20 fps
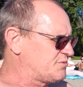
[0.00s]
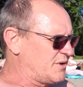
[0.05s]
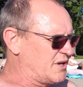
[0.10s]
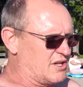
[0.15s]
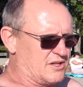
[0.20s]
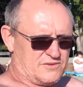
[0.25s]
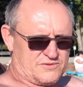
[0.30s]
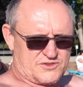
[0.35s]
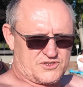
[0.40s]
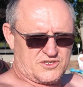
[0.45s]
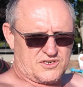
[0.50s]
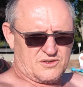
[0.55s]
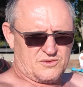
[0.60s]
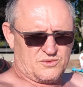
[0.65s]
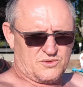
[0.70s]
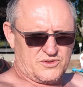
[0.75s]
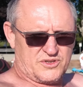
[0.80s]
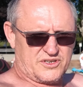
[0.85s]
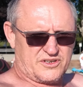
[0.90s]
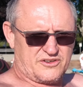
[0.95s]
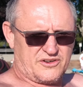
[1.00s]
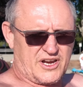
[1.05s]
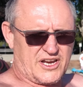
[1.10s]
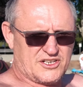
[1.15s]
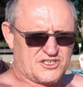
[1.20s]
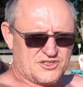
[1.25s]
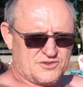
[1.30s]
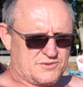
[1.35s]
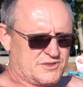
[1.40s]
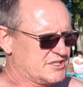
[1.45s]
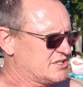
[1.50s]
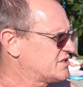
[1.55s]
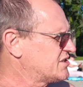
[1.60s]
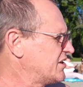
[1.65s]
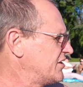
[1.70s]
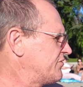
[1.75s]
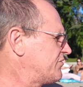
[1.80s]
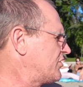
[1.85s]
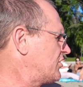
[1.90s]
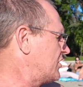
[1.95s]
12s, you know, all the graduates. They've